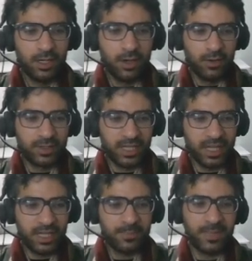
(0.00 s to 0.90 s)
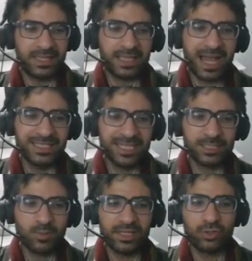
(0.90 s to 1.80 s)
Okay, but I
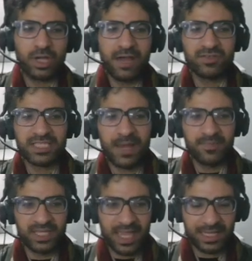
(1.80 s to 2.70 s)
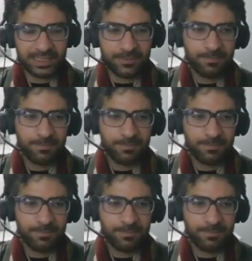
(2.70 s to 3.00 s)
just want to have some text.